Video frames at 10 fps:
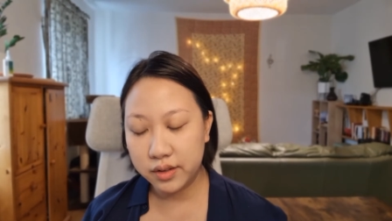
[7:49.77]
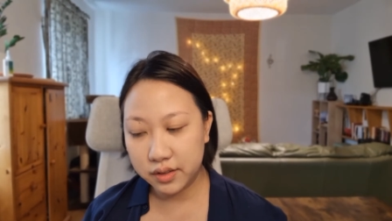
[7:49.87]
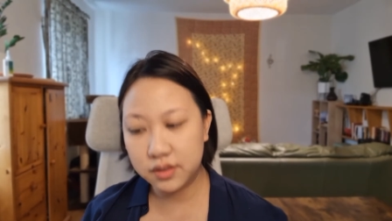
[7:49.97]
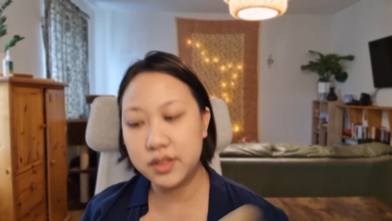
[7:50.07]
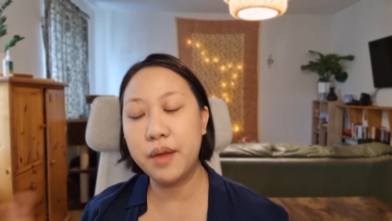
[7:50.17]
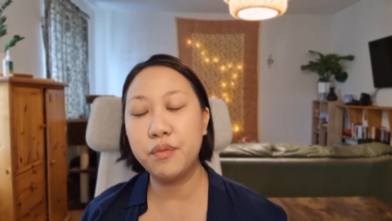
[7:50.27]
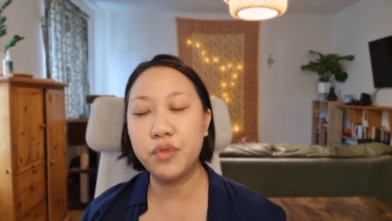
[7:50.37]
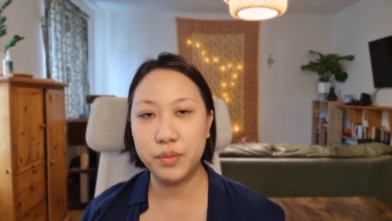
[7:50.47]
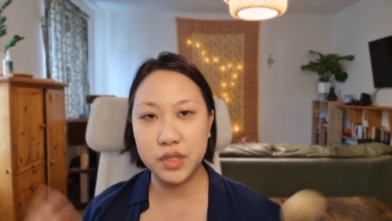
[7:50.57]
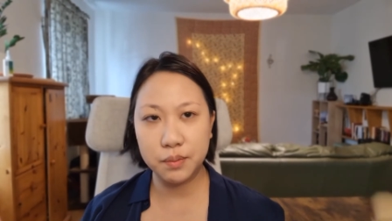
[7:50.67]
stem
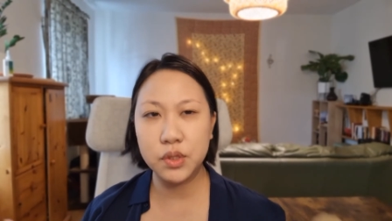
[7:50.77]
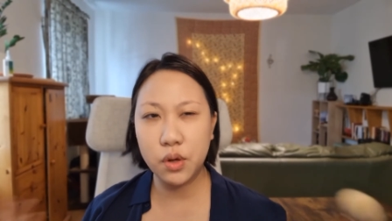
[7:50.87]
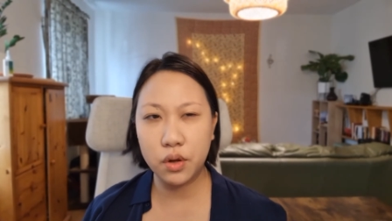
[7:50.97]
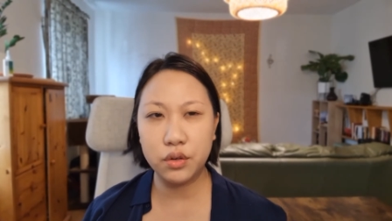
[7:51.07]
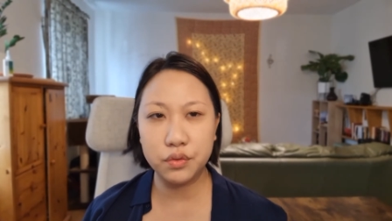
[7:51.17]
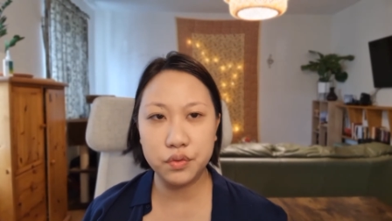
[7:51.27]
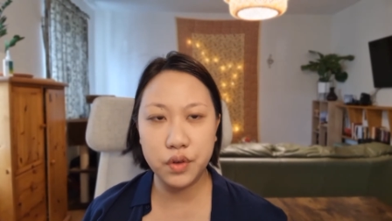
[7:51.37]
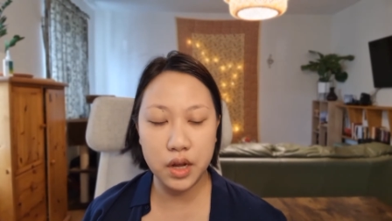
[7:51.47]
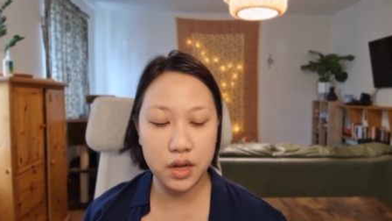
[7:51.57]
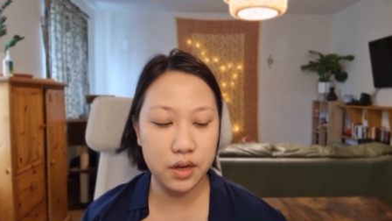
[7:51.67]
from some sort
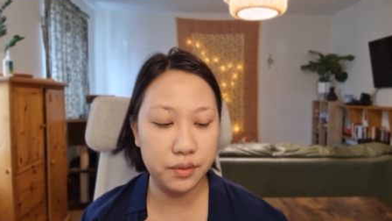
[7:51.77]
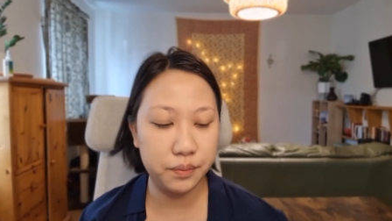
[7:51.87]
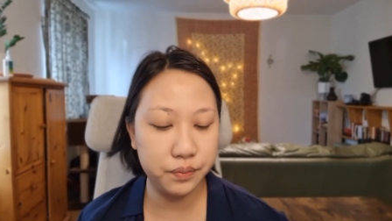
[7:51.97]
of